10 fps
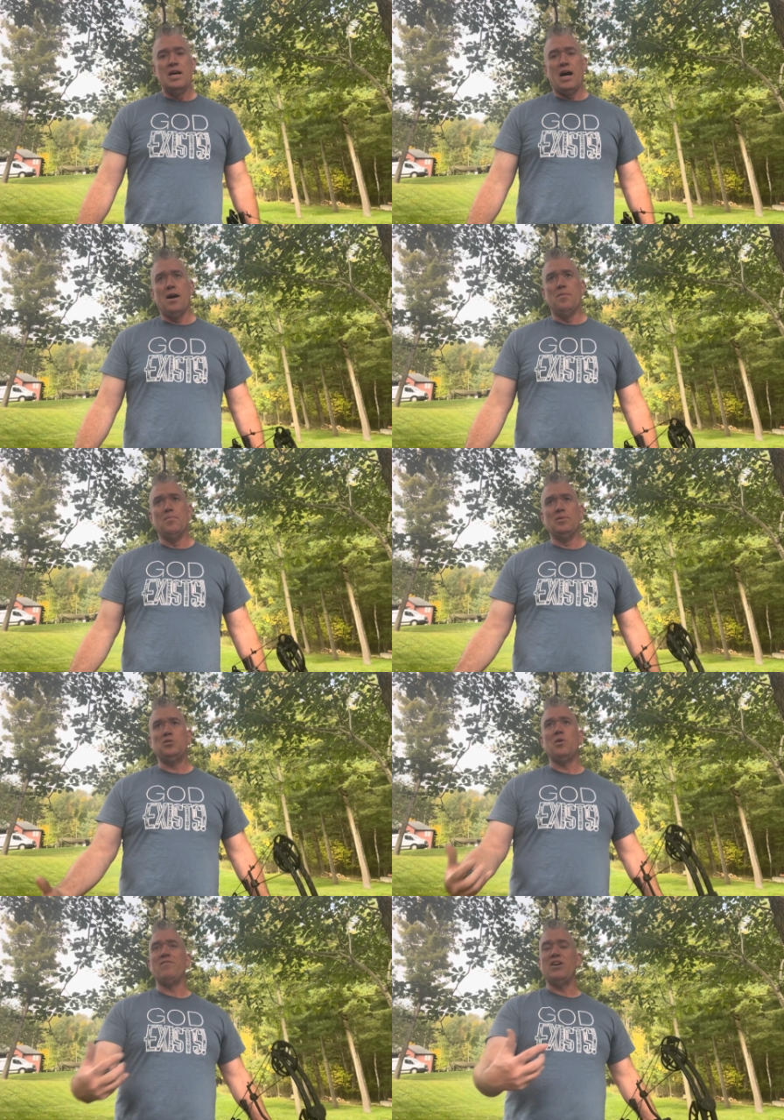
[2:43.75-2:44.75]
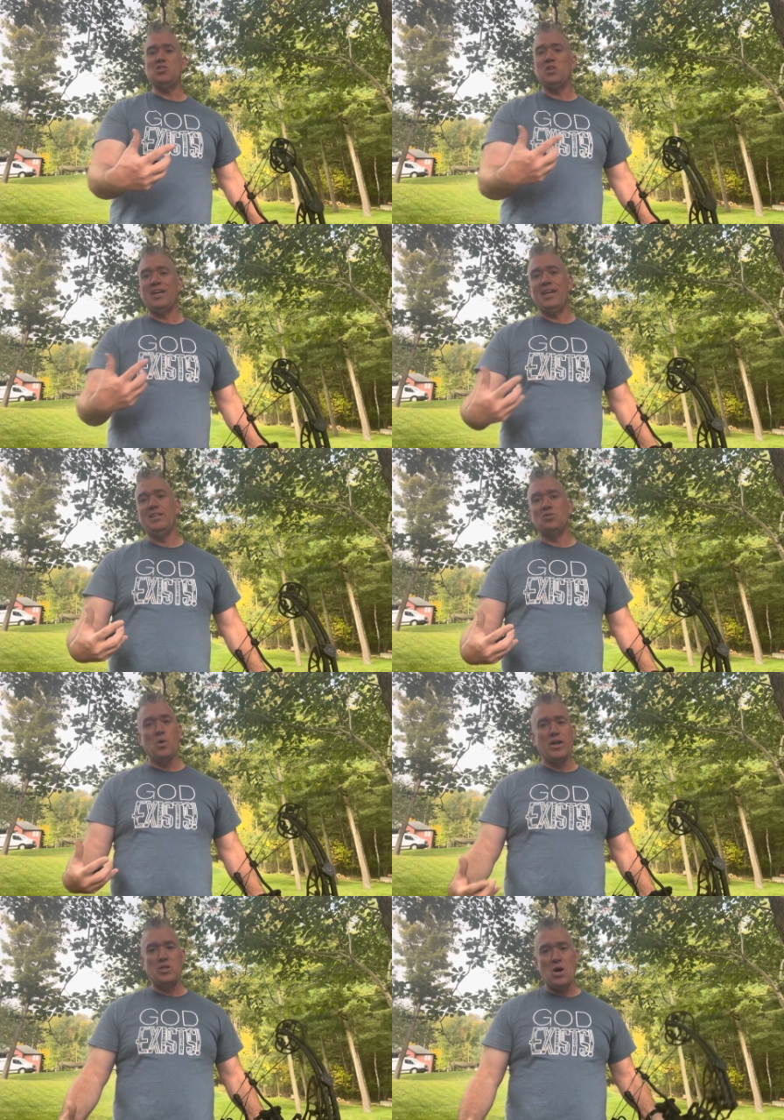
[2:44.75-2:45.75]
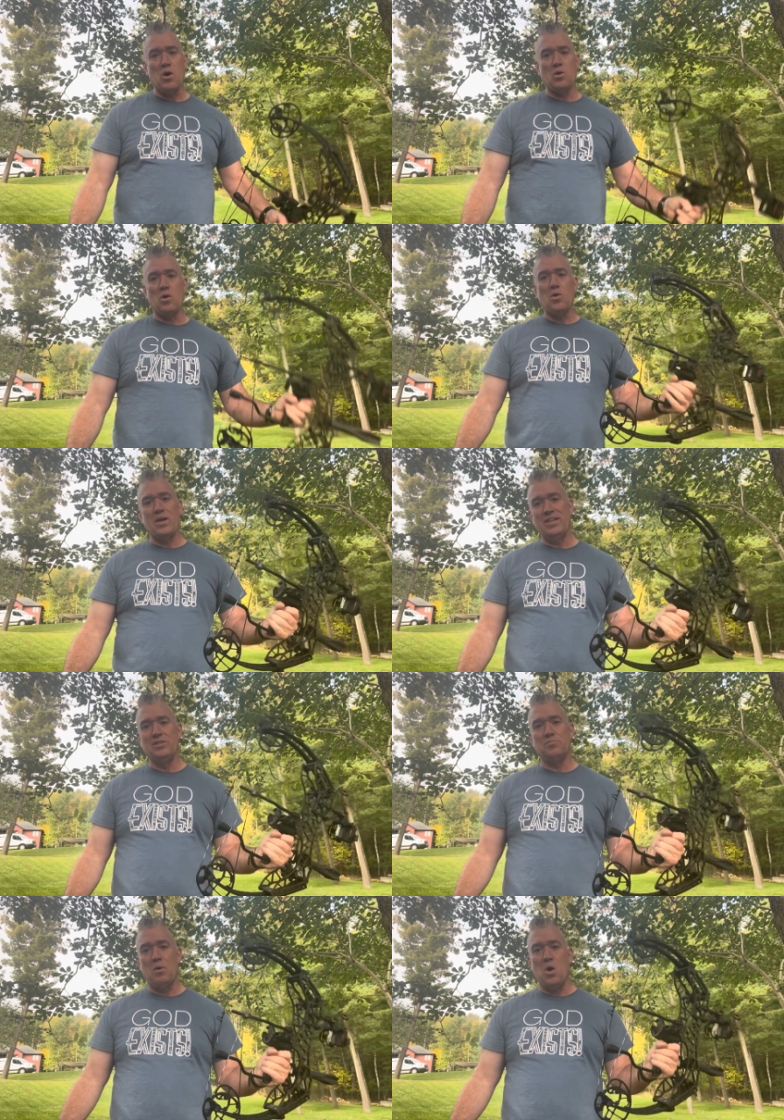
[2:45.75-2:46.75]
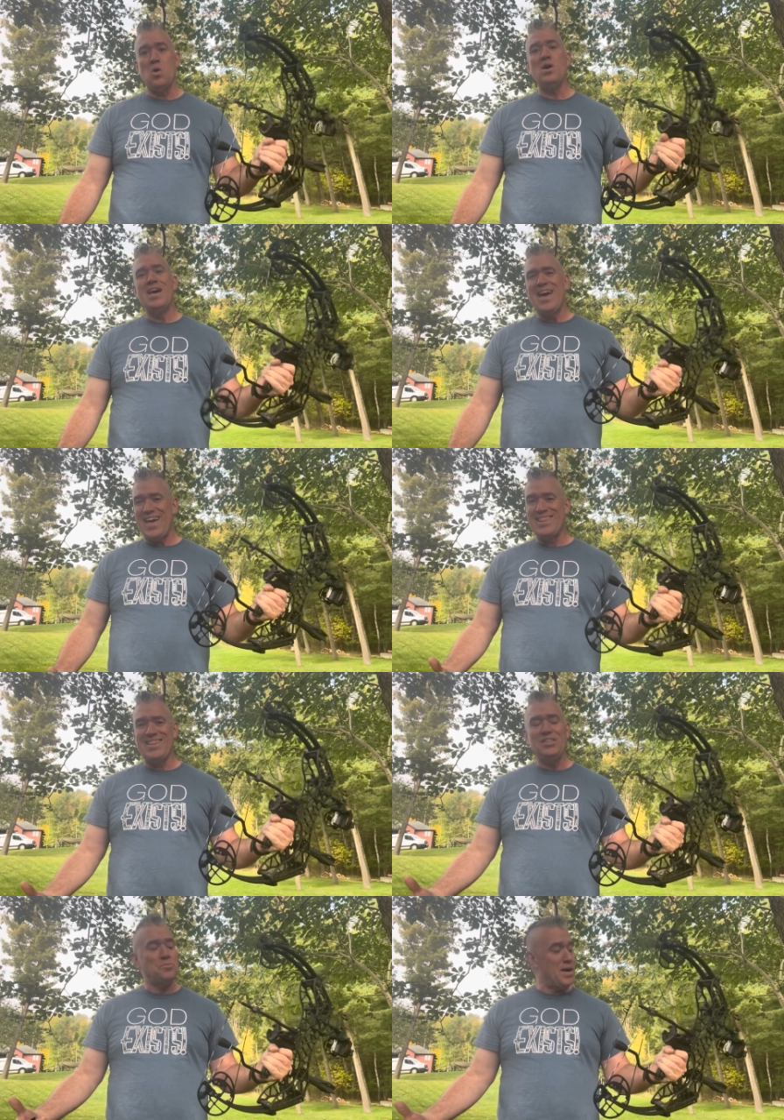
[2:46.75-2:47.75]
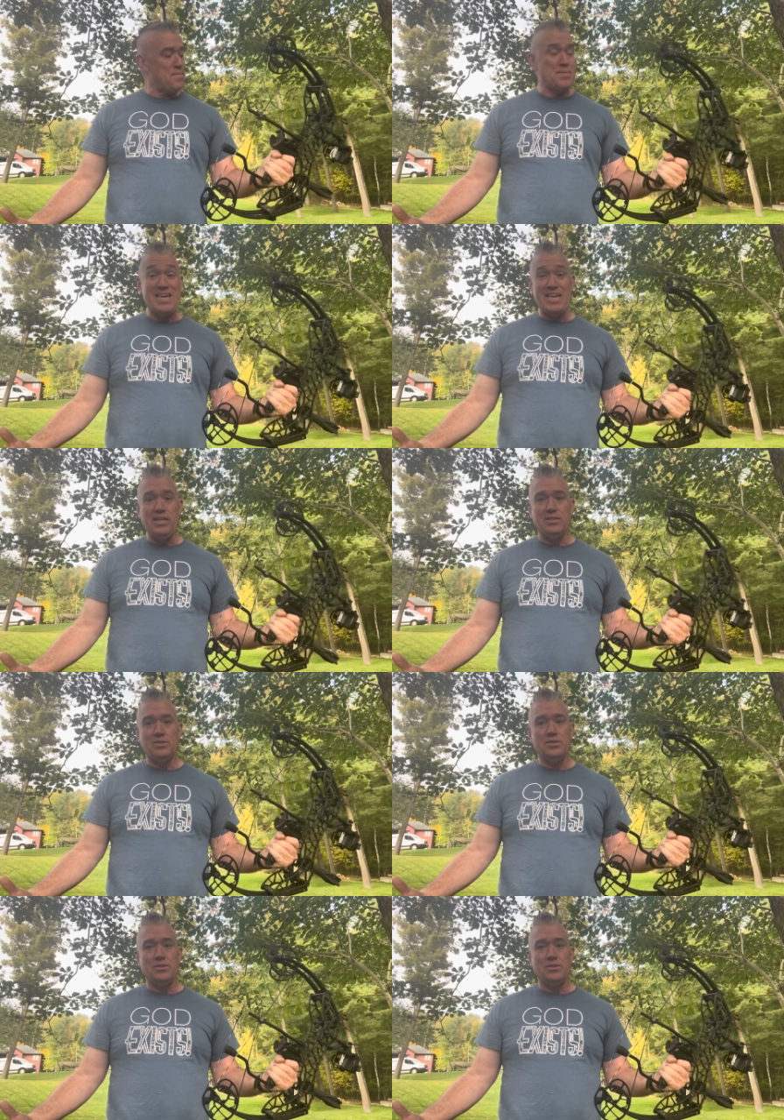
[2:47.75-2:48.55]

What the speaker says: So eventually he's going to outgrow his bow, and this might be his.